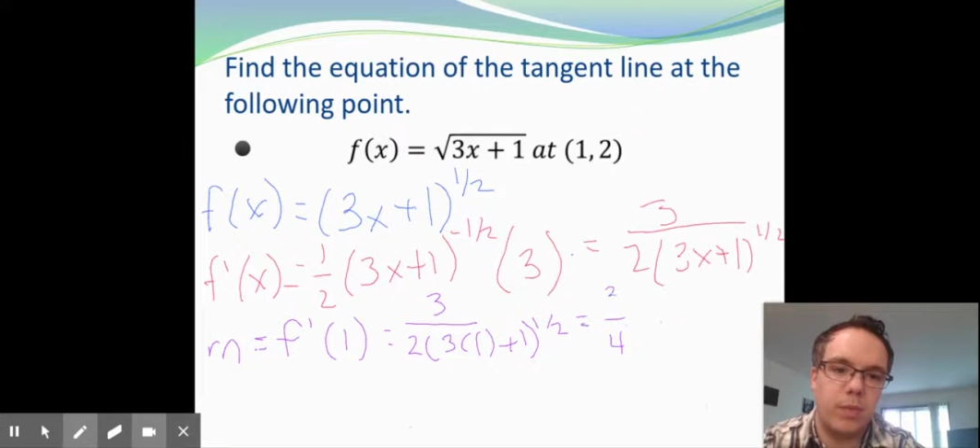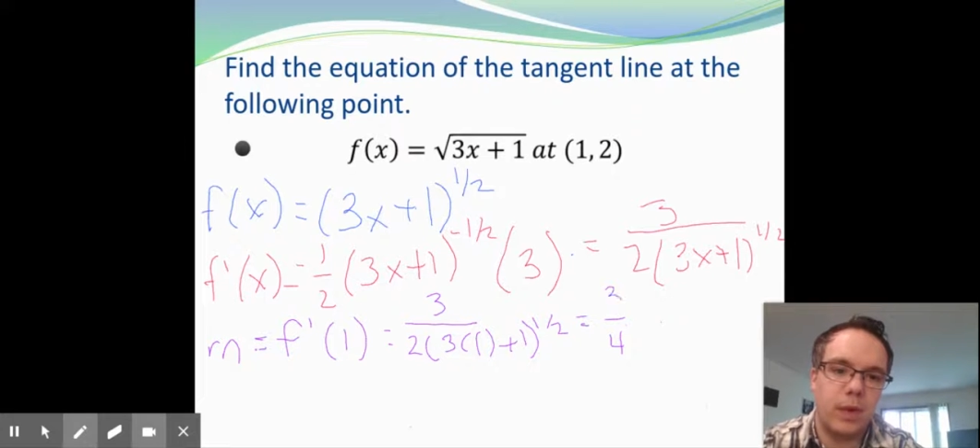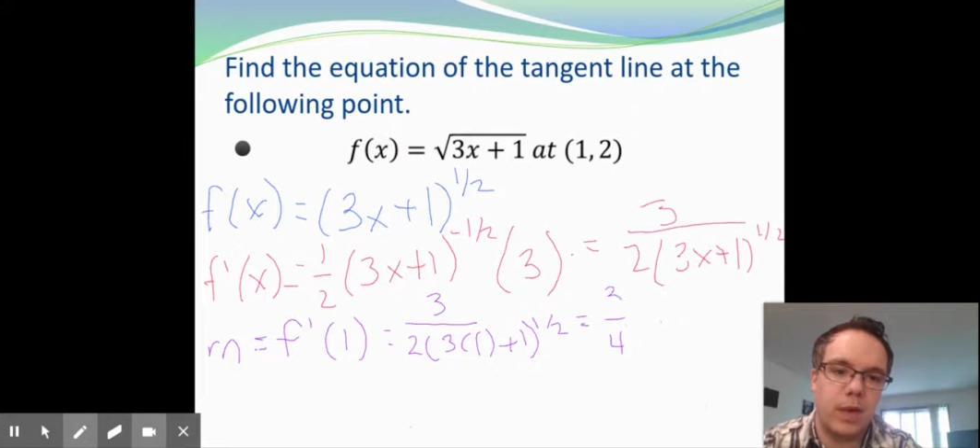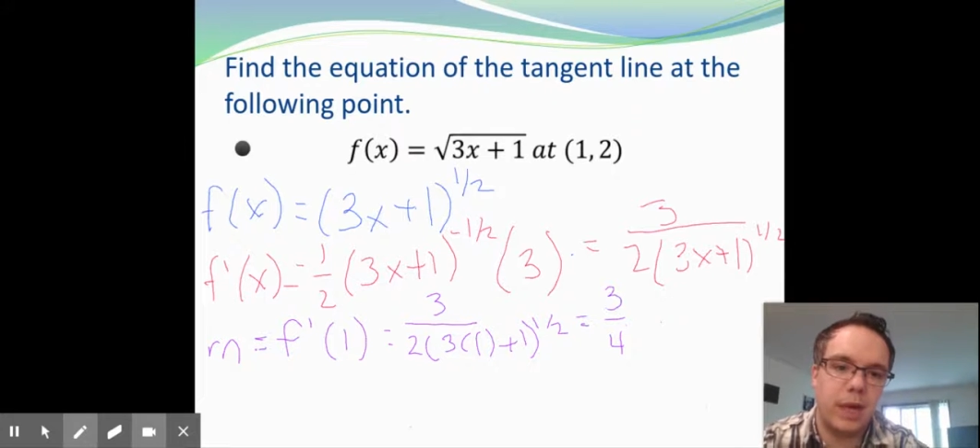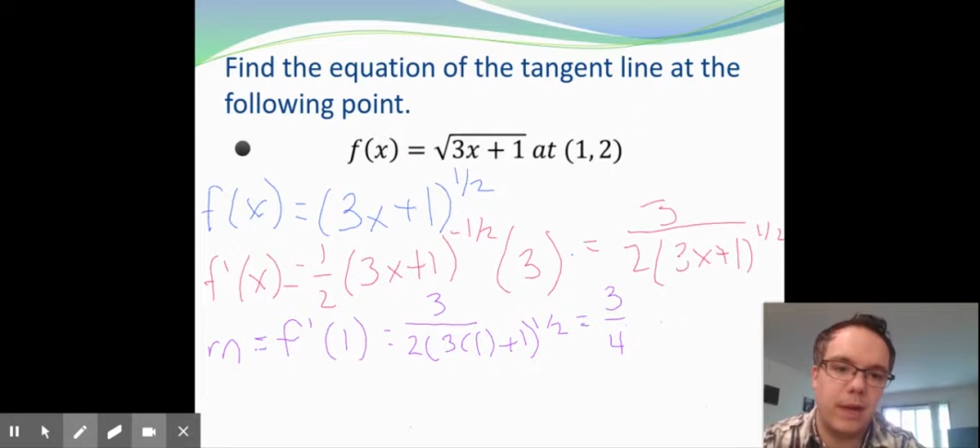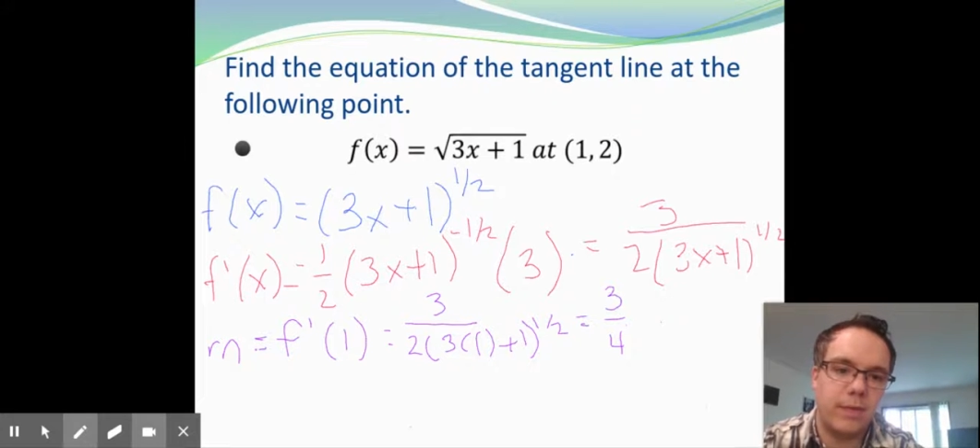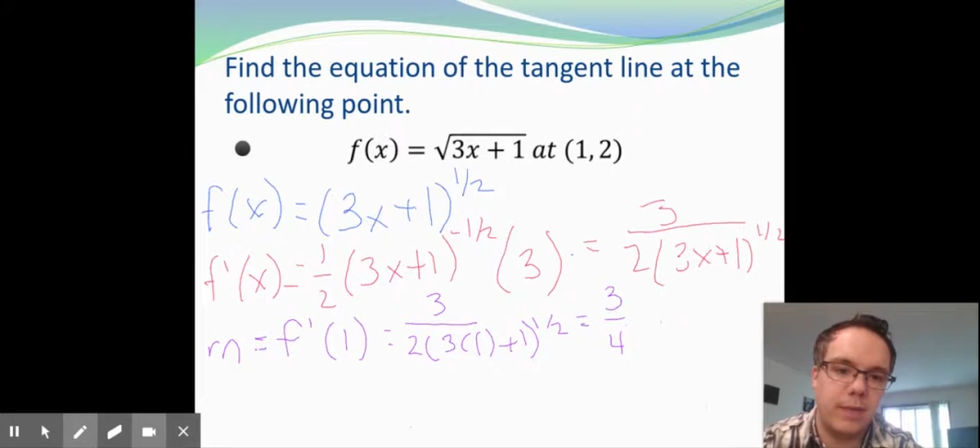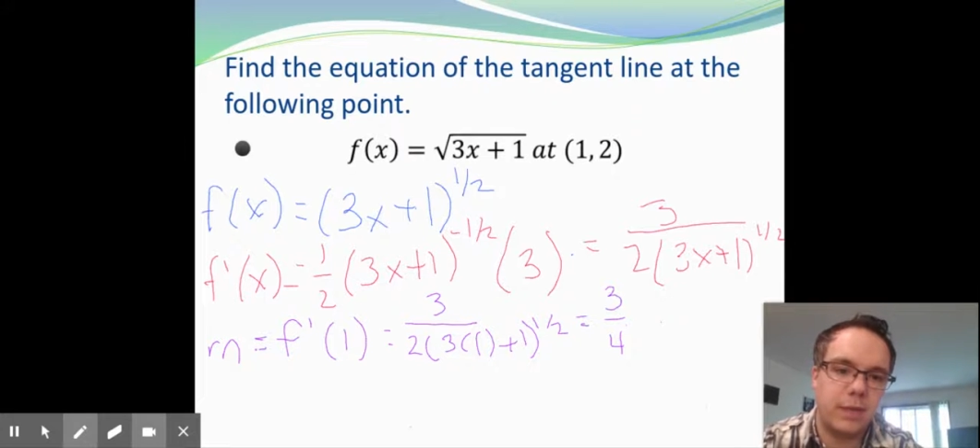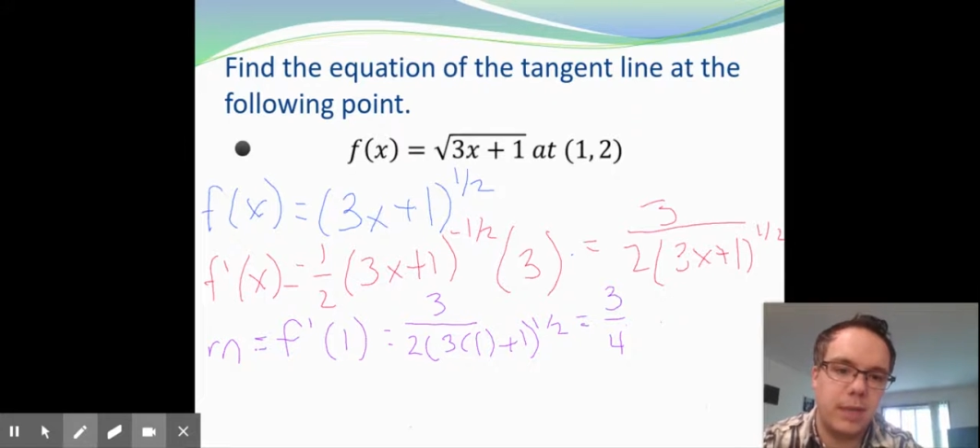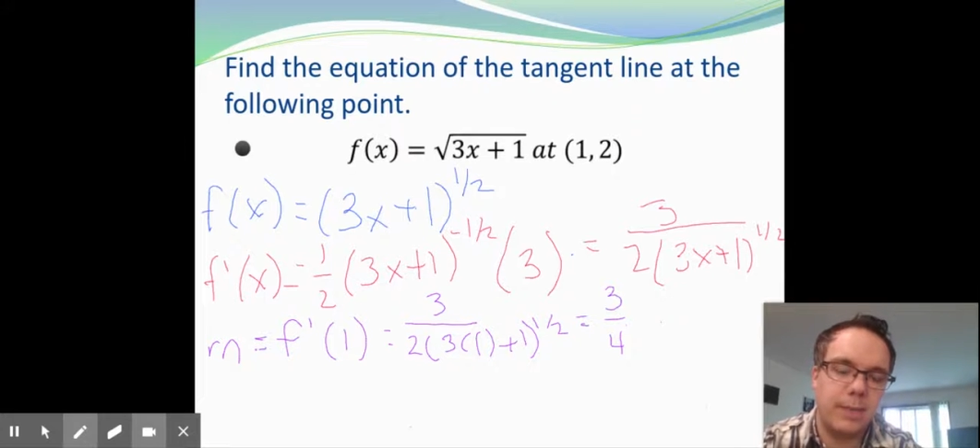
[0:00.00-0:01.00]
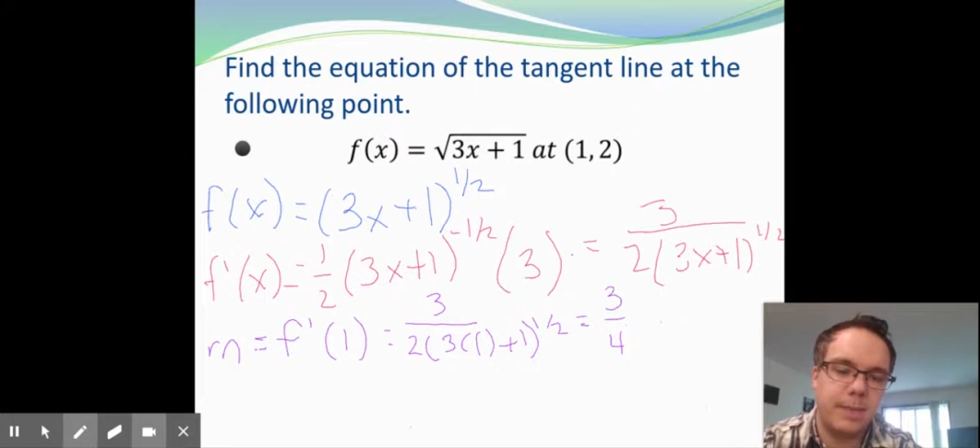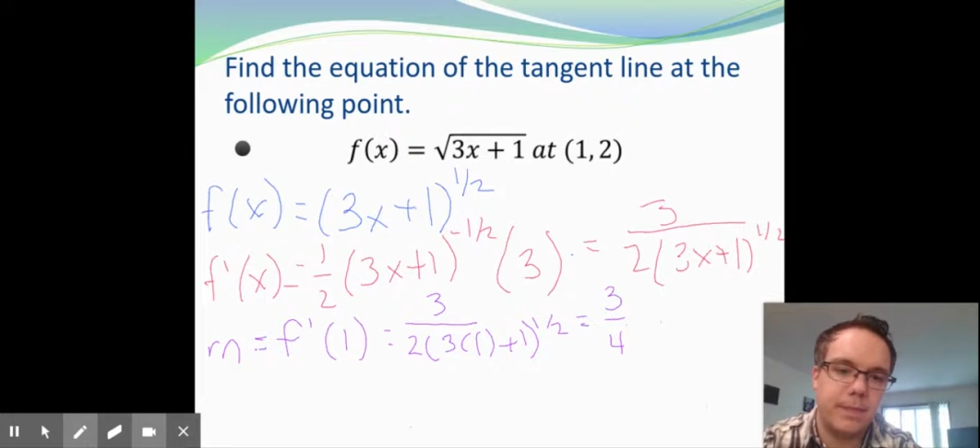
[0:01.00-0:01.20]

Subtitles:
going to have 3.